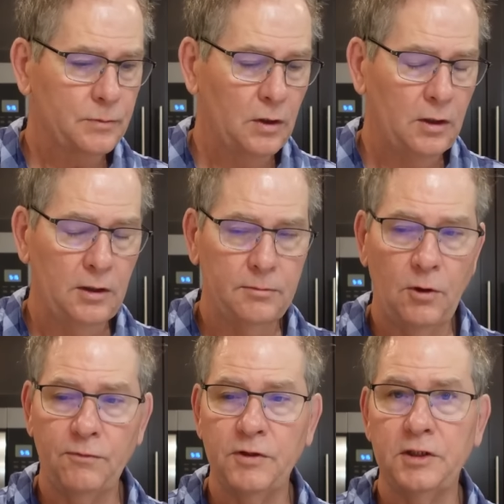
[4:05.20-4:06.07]

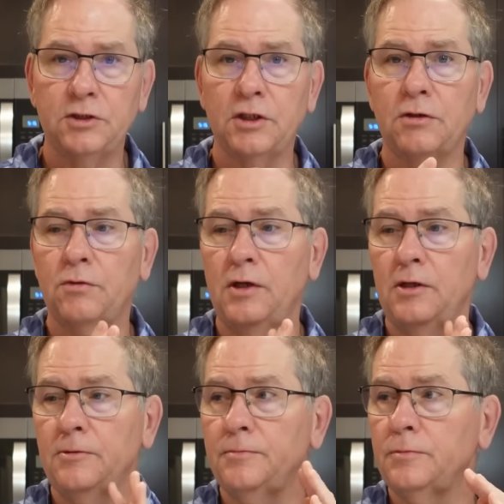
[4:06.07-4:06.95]
hopefully you stick
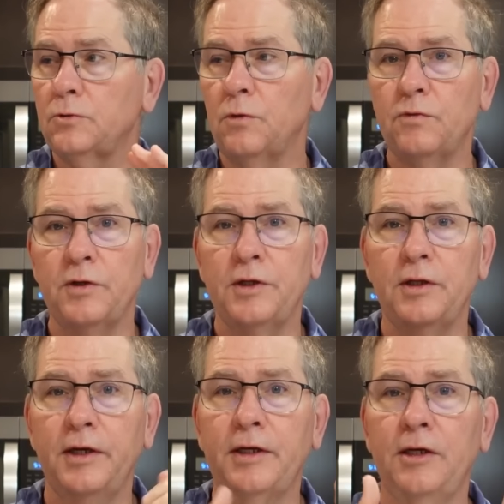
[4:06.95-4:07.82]
around. Hopefully you
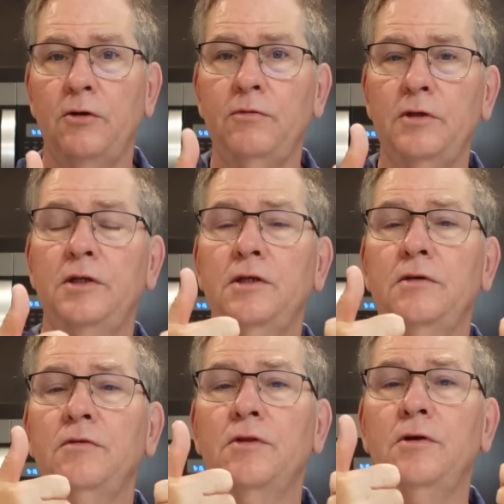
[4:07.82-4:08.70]
like it. Hopefully you
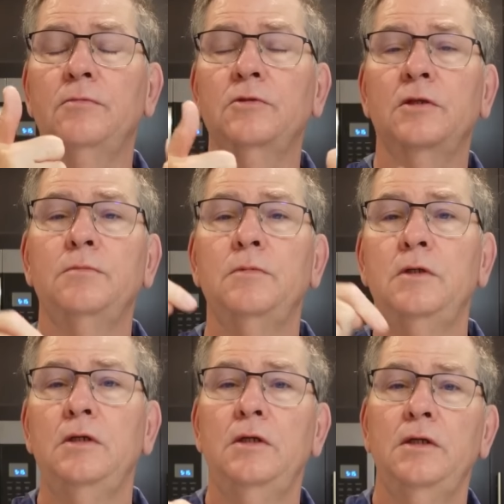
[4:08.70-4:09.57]
give the thumbs up.
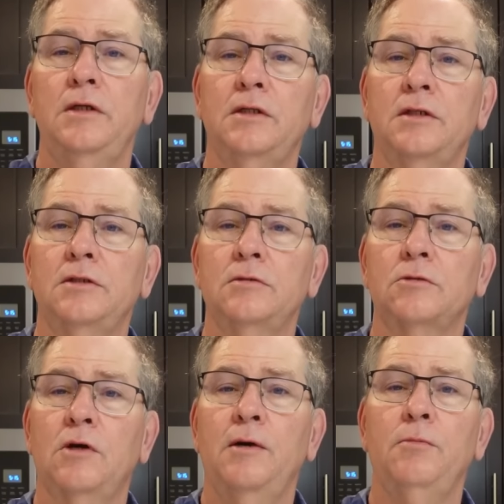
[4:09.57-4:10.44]
Hit that
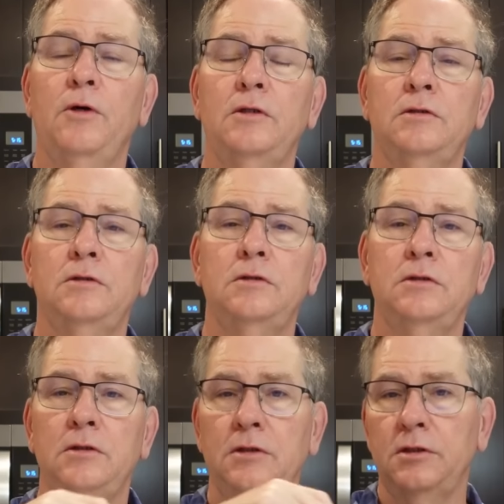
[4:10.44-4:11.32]
subscribe button.
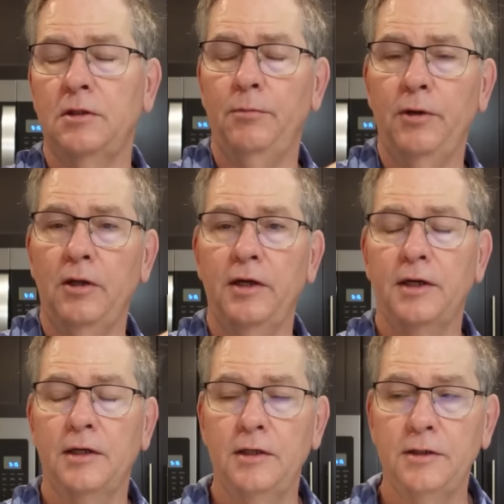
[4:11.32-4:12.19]
Hit that bell
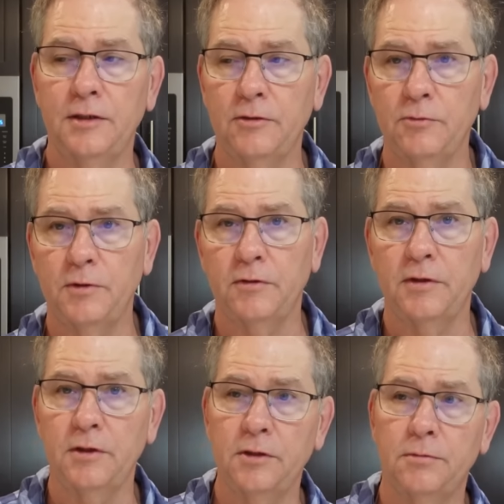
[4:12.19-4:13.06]
icon. That would be
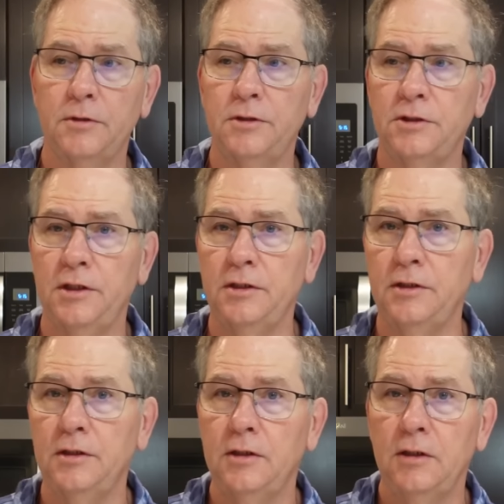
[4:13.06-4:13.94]
greatly appreciated.
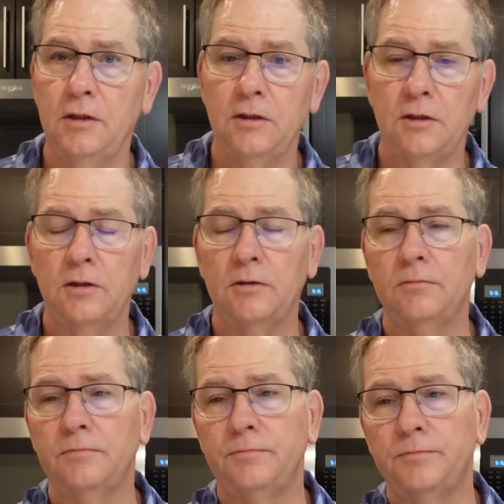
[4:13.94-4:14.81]

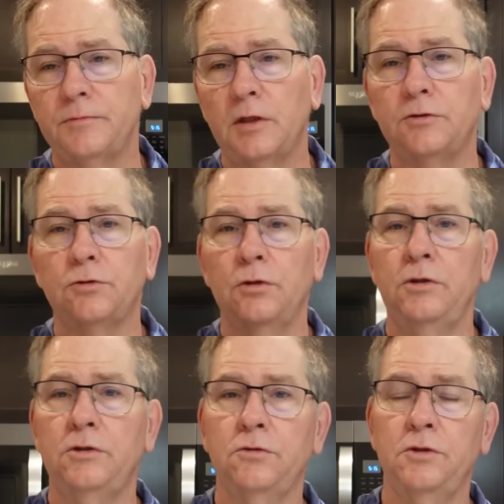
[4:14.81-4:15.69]
I truly,
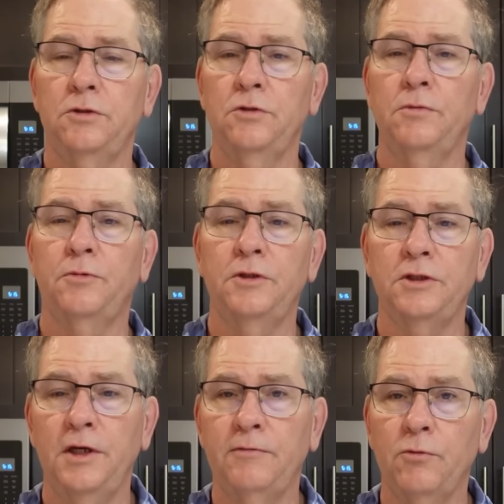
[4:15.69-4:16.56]
truly, duly
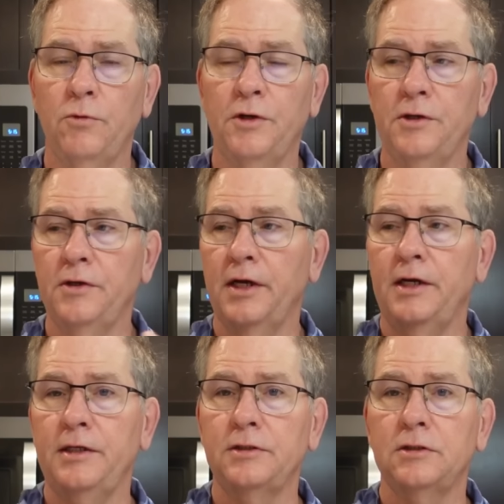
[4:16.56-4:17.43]
appreciate every one of you
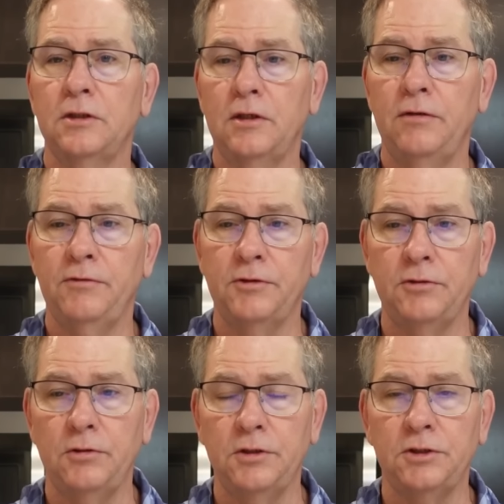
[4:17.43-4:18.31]
guys. If you're
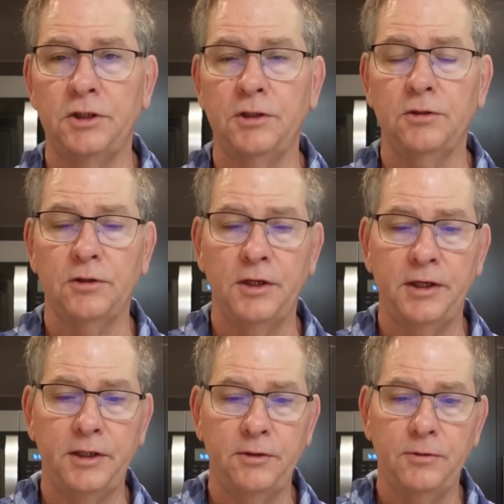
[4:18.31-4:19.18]
new to the channel,
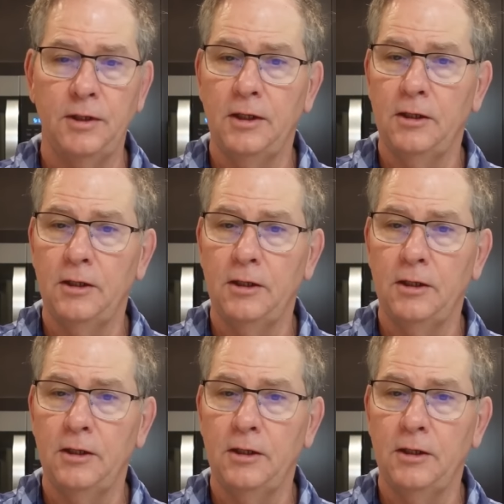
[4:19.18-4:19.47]
thank you.